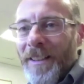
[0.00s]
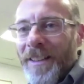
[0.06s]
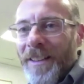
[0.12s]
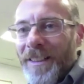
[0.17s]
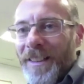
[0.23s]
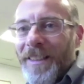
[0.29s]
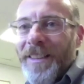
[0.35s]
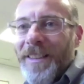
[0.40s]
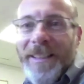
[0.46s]

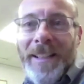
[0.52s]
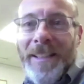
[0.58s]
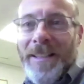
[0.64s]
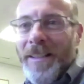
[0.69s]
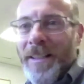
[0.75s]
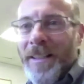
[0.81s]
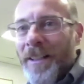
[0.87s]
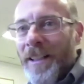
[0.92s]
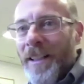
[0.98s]
And yeah, that,
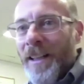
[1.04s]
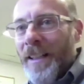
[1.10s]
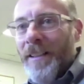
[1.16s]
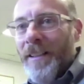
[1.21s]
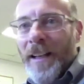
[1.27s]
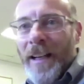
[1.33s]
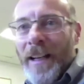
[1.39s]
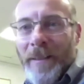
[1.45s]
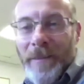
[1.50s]
that's an area
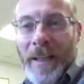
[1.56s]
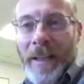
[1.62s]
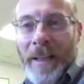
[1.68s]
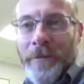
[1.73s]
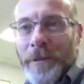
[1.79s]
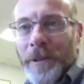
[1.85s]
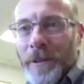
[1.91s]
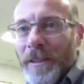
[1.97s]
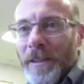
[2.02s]
I, I, I
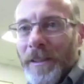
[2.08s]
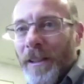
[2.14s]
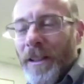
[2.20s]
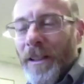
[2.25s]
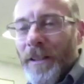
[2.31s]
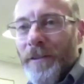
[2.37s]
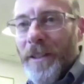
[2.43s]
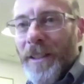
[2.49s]
really love.